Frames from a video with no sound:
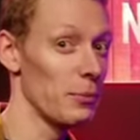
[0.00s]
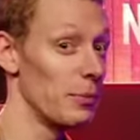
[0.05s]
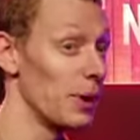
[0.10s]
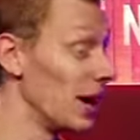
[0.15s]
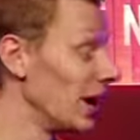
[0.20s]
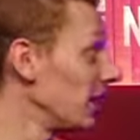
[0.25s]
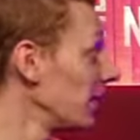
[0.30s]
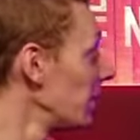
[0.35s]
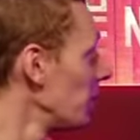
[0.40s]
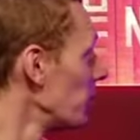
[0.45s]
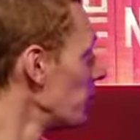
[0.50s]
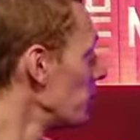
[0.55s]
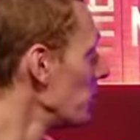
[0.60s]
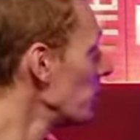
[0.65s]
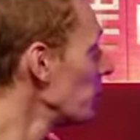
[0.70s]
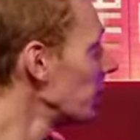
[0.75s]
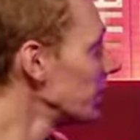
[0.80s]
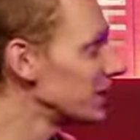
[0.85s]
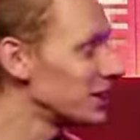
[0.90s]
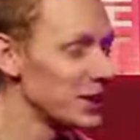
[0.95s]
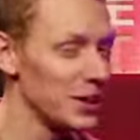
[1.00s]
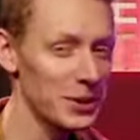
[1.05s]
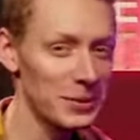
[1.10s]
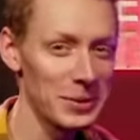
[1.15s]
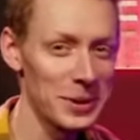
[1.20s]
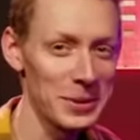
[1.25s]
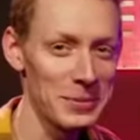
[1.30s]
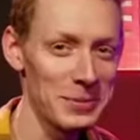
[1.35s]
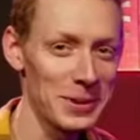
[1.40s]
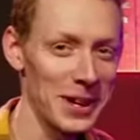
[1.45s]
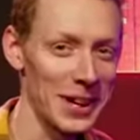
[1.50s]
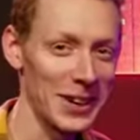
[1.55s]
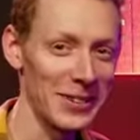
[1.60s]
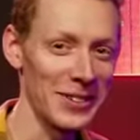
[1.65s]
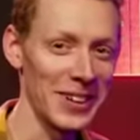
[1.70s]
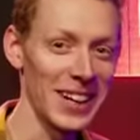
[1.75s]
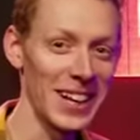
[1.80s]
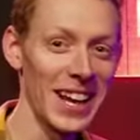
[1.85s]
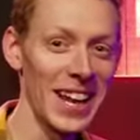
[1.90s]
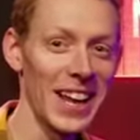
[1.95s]
But we want you to be part
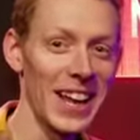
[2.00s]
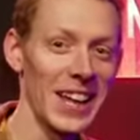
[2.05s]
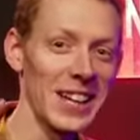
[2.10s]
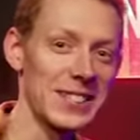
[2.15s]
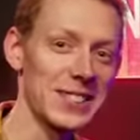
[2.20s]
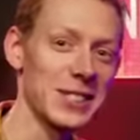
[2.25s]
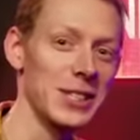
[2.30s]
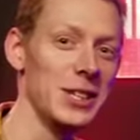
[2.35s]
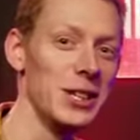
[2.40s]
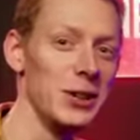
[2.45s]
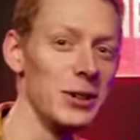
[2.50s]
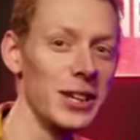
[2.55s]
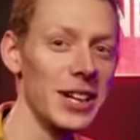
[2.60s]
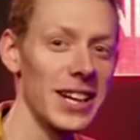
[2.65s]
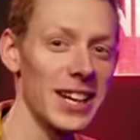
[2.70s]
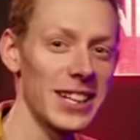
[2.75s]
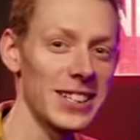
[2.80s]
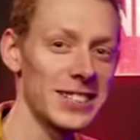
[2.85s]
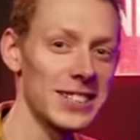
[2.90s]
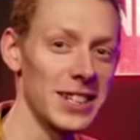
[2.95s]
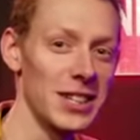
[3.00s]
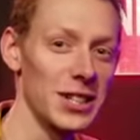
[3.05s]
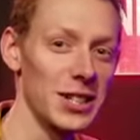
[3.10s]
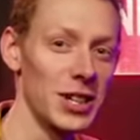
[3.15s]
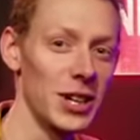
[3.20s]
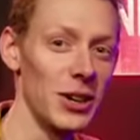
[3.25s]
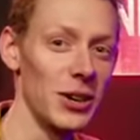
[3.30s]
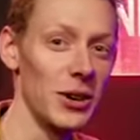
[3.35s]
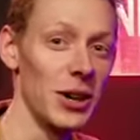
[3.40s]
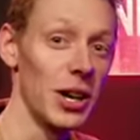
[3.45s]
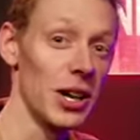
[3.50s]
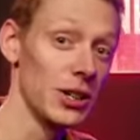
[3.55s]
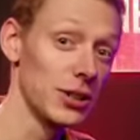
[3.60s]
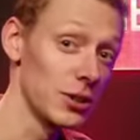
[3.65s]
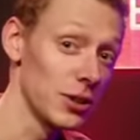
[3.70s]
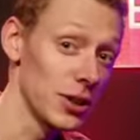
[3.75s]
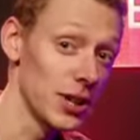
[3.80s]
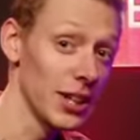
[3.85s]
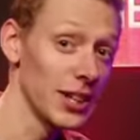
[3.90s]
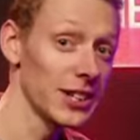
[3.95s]
of it. It's The New Legacy Show.
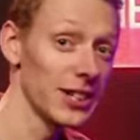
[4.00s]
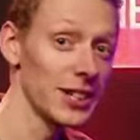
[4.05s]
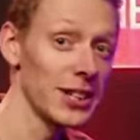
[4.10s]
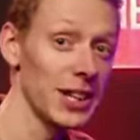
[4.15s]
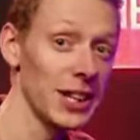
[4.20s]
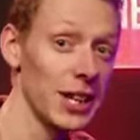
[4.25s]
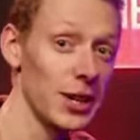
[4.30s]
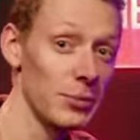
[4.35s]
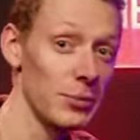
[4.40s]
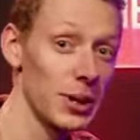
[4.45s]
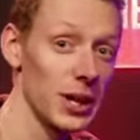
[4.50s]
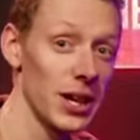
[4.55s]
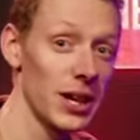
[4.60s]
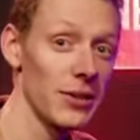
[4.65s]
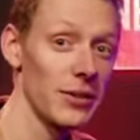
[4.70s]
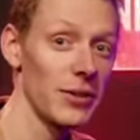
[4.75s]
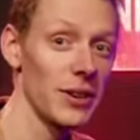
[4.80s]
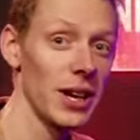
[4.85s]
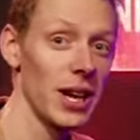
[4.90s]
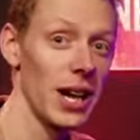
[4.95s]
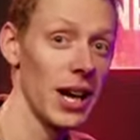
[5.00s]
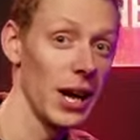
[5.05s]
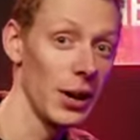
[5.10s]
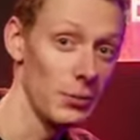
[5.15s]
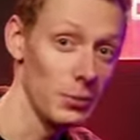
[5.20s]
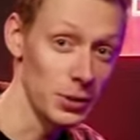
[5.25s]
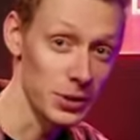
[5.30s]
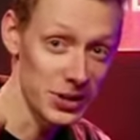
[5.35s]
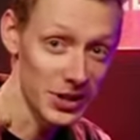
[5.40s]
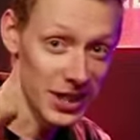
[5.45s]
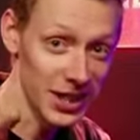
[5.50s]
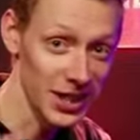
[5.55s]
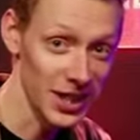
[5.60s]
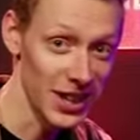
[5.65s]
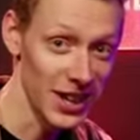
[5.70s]
So click the link above, and we'll see you